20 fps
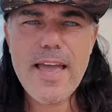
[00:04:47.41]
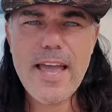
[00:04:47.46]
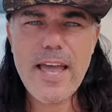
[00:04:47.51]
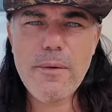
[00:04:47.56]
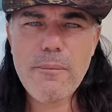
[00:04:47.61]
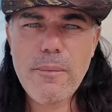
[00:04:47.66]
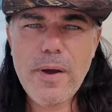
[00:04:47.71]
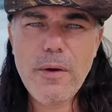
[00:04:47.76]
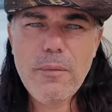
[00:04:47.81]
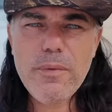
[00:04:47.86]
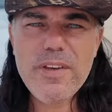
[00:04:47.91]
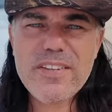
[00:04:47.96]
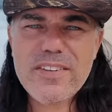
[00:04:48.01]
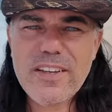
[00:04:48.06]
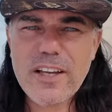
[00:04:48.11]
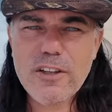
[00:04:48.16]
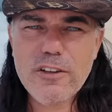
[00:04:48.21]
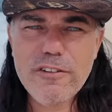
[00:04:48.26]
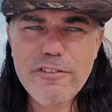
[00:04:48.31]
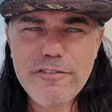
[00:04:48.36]
And when we
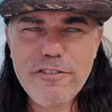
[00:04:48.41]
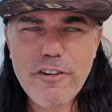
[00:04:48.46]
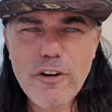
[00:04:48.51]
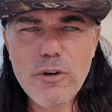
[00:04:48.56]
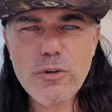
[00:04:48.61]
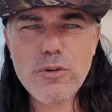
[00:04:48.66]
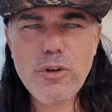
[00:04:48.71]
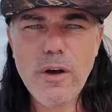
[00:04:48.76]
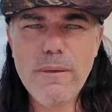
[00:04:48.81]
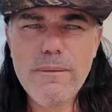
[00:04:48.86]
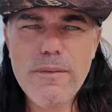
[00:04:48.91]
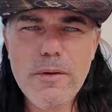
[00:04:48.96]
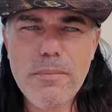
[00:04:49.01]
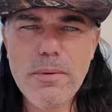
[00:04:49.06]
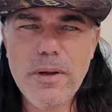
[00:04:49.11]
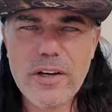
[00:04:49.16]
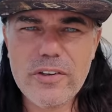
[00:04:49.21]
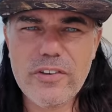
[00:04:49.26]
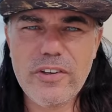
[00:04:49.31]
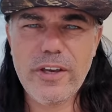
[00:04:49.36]
start to vote on the
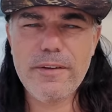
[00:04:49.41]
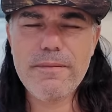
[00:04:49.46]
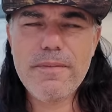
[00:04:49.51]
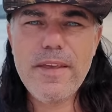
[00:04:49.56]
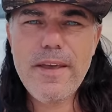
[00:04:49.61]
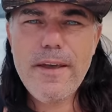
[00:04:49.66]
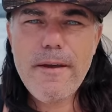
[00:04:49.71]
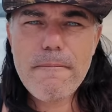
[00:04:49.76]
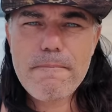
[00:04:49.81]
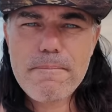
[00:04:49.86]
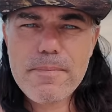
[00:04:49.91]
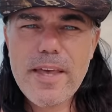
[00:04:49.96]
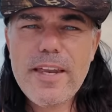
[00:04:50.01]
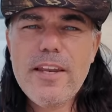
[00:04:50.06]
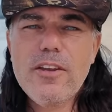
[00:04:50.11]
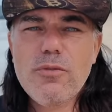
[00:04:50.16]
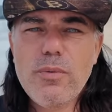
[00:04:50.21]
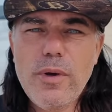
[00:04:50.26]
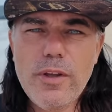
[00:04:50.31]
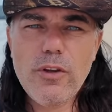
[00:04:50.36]
blockchain, that
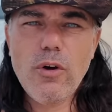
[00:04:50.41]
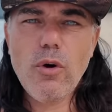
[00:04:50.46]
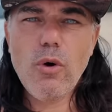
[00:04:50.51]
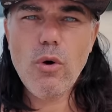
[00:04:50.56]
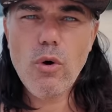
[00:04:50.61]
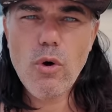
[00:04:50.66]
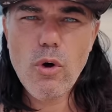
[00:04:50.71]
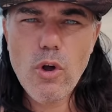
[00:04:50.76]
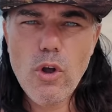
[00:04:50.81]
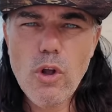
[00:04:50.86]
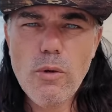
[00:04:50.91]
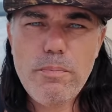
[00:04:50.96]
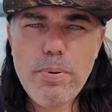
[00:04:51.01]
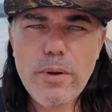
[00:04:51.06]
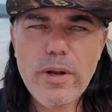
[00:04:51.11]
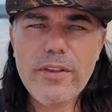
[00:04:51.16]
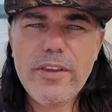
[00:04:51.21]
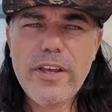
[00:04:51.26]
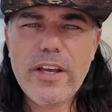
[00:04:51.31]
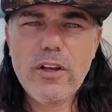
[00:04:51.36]
is when the whole
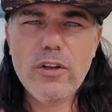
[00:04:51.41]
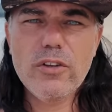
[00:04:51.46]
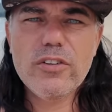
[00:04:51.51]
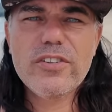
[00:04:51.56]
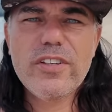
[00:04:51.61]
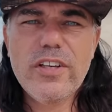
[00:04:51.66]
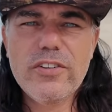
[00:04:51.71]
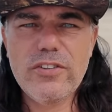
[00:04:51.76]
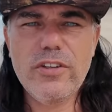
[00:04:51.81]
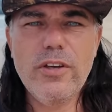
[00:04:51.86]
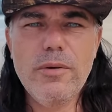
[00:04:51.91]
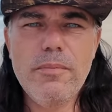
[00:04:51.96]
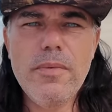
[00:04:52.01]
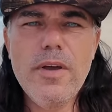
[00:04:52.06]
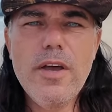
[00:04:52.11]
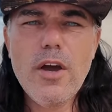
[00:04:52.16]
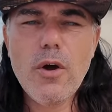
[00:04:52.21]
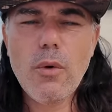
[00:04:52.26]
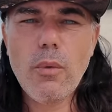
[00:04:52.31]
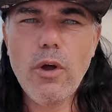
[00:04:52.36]
political system
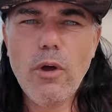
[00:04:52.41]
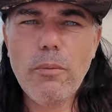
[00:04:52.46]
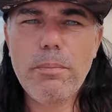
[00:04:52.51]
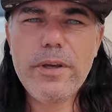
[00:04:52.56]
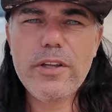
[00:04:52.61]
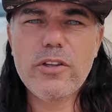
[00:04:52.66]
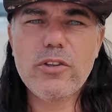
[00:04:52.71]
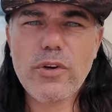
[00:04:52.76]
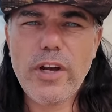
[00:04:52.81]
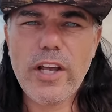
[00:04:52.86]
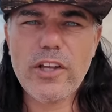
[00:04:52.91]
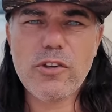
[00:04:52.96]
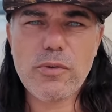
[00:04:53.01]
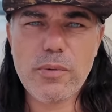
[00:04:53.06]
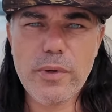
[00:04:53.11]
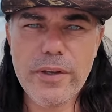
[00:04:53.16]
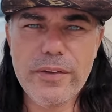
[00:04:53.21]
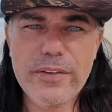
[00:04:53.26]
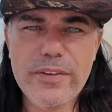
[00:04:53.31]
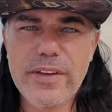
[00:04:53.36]
will be
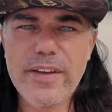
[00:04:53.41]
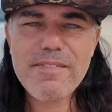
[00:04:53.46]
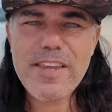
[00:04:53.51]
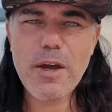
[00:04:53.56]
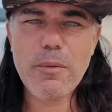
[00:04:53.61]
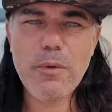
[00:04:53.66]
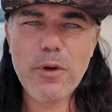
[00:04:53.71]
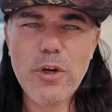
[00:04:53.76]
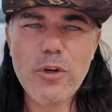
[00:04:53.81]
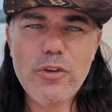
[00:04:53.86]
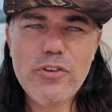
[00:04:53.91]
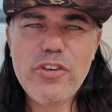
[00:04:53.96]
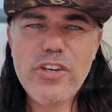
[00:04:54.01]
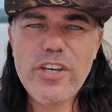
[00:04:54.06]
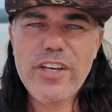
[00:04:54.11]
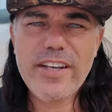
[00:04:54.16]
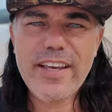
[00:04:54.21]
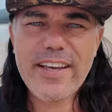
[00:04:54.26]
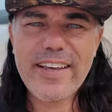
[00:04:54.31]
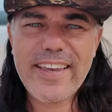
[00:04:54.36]
transparent and where no
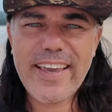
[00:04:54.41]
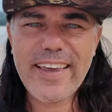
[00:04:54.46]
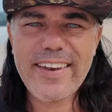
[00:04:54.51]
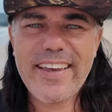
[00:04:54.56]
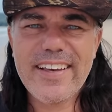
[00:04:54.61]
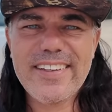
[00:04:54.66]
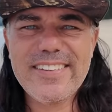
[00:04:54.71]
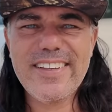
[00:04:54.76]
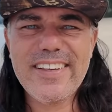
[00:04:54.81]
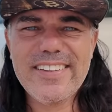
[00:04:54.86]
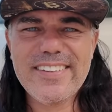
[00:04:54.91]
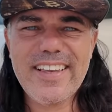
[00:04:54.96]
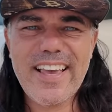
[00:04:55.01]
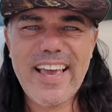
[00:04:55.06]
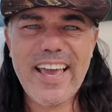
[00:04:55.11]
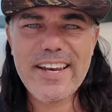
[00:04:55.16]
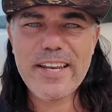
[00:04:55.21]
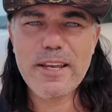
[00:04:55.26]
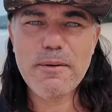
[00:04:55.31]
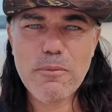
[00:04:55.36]
cheating can exist
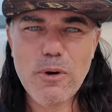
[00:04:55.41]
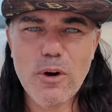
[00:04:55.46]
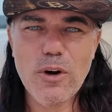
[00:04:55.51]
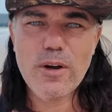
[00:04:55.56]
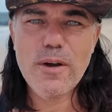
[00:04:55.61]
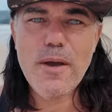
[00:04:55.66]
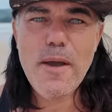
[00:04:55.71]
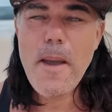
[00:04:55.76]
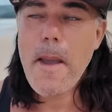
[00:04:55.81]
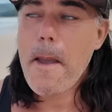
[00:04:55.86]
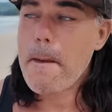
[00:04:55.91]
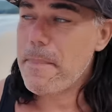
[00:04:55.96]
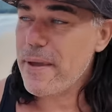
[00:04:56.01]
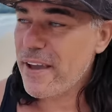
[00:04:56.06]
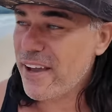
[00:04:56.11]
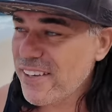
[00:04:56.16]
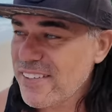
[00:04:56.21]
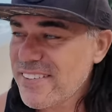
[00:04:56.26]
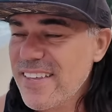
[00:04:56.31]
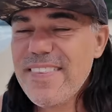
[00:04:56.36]
anymore
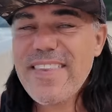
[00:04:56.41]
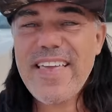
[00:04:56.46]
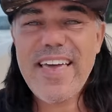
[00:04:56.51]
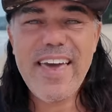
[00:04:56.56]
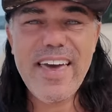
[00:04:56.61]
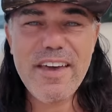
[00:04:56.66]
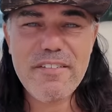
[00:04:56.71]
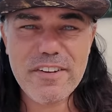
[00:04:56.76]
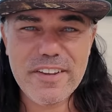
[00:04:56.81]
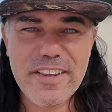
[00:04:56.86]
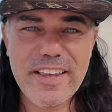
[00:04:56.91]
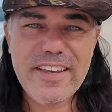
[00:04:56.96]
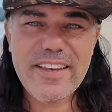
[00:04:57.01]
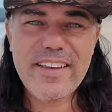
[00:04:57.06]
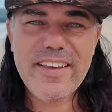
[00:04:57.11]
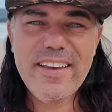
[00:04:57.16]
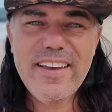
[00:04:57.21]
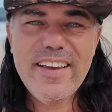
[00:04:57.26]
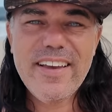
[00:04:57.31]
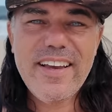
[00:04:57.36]
because then everything
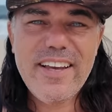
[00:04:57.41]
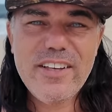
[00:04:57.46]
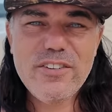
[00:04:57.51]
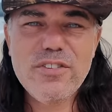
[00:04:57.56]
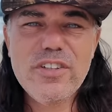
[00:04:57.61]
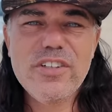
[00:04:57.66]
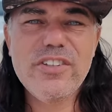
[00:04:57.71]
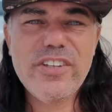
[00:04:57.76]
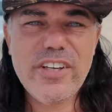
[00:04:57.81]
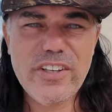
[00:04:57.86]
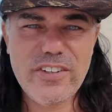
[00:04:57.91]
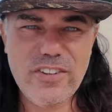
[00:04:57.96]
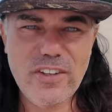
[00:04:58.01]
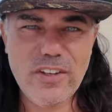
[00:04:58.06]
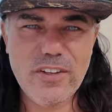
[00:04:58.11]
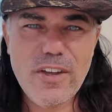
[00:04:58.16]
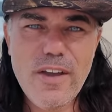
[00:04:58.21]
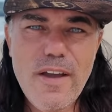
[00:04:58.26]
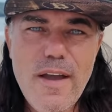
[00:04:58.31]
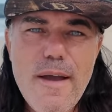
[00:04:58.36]
is
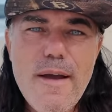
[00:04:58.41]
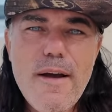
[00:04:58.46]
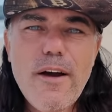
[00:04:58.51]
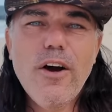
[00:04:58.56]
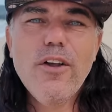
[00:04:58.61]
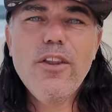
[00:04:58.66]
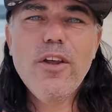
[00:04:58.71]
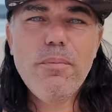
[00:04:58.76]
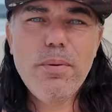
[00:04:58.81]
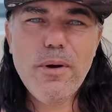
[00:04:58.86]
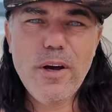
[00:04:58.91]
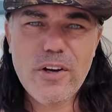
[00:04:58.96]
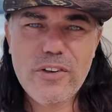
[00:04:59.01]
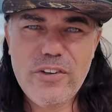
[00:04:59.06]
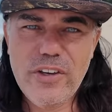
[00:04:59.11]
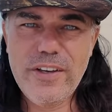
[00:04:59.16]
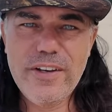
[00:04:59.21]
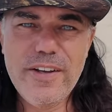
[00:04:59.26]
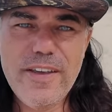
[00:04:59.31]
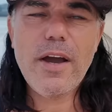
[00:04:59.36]
registered on the
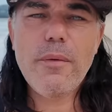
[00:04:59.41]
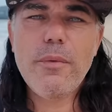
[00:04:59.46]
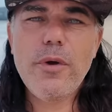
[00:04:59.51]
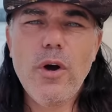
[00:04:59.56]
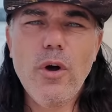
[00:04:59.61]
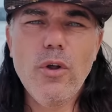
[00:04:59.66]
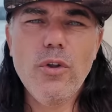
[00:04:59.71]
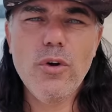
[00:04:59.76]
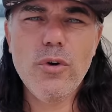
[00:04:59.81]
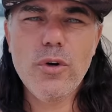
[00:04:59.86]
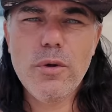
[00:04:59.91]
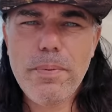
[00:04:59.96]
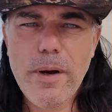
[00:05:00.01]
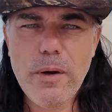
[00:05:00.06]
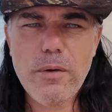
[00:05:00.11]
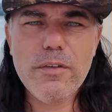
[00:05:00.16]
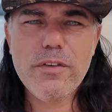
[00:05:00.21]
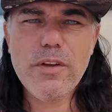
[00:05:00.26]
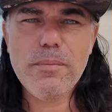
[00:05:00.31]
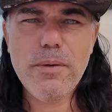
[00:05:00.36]
blockchain. And we all know the
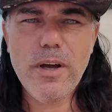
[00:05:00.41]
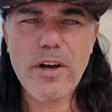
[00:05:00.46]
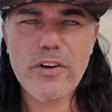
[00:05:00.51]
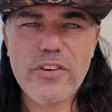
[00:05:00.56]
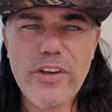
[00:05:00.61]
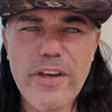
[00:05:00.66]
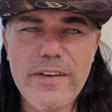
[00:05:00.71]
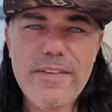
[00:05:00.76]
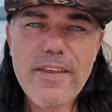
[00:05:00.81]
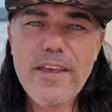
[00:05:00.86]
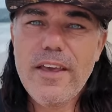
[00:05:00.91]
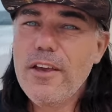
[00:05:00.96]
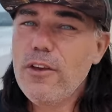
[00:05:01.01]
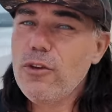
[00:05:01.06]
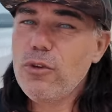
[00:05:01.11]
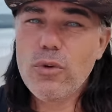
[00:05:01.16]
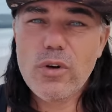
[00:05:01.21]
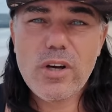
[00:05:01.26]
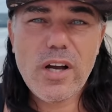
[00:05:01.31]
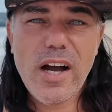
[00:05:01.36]
power of the blockchain.
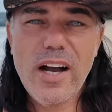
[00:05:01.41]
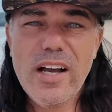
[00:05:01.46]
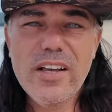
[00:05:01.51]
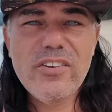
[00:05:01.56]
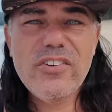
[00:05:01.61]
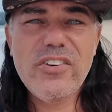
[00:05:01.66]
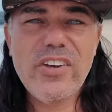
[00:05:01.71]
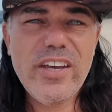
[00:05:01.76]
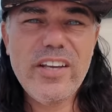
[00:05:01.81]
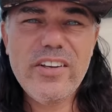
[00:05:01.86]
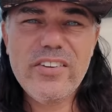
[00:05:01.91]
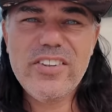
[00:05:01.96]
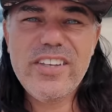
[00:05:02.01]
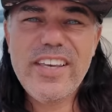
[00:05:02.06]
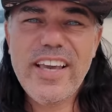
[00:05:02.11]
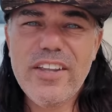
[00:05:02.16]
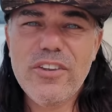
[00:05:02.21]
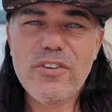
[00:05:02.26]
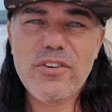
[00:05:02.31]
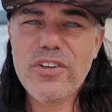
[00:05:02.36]
You can't change
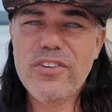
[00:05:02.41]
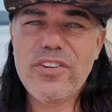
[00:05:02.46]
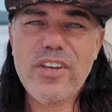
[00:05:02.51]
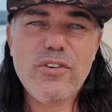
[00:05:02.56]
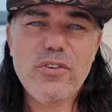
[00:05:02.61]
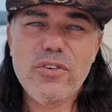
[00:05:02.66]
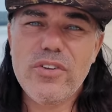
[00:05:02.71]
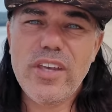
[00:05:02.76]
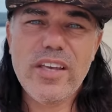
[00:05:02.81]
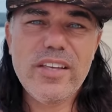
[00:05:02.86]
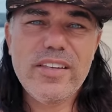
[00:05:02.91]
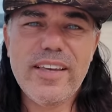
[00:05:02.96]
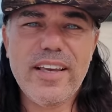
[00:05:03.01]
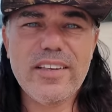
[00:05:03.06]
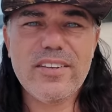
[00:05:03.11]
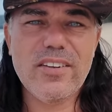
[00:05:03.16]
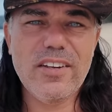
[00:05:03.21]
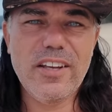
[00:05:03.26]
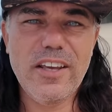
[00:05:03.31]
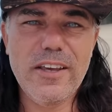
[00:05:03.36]
the entries that you did
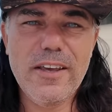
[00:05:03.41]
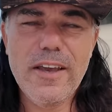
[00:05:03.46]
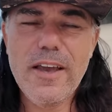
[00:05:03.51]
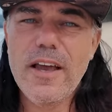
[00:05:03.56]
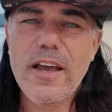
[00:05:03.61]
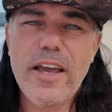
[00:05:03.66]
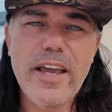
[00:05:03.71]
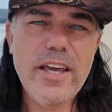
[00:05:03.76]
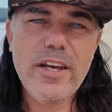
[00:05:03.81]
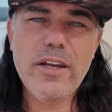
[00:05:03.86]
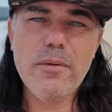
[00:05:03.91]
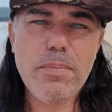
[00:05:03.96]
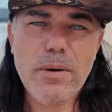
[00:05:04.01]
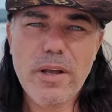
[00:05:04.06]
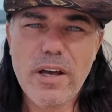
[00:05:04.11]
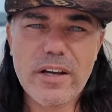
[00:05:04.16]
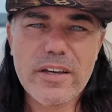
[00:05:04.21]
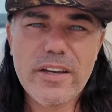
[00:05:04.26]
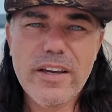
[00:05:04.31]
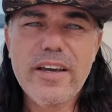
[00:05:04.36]
yesterday in a
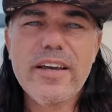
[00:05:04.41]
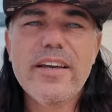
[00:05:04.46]
block.